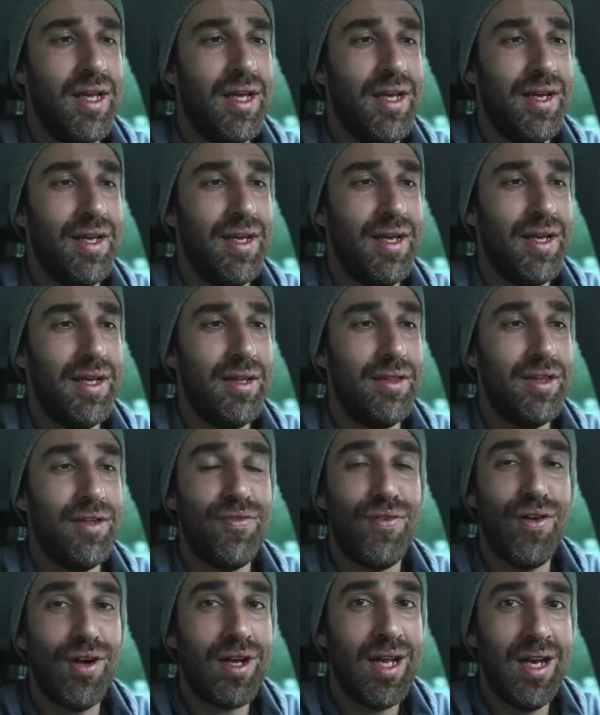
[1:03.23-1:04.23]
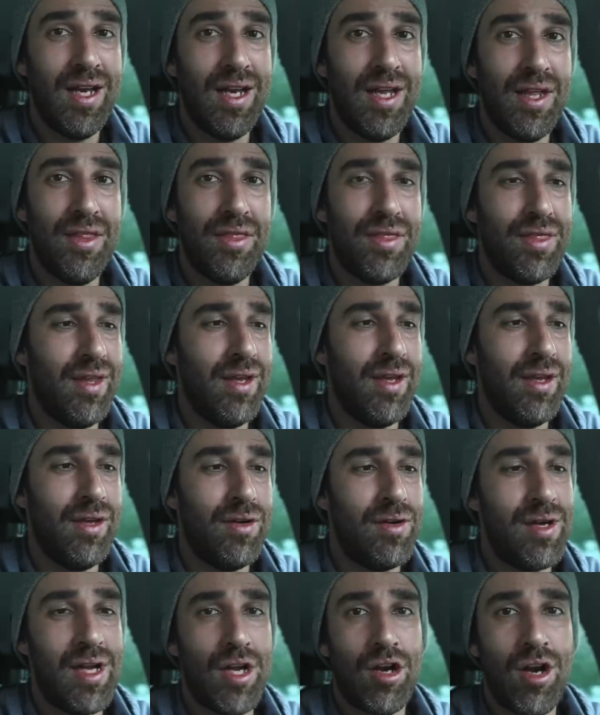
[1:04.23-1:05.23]
The focal length
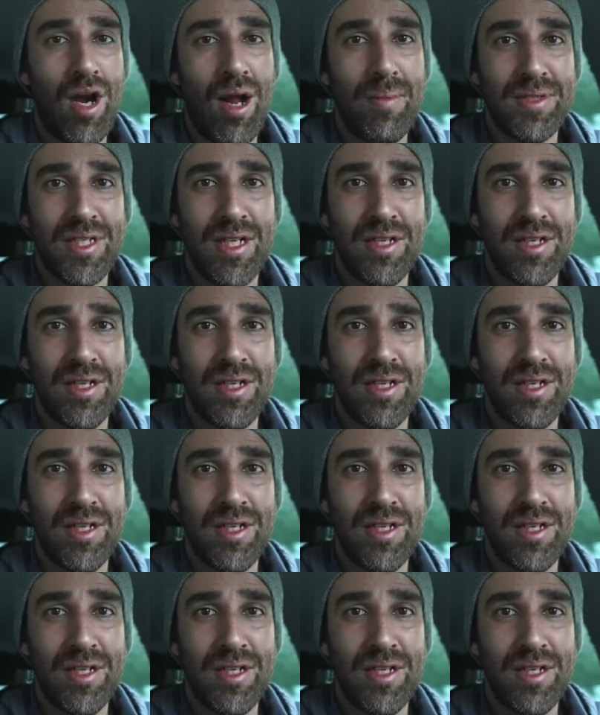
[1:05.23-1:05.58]
on a crop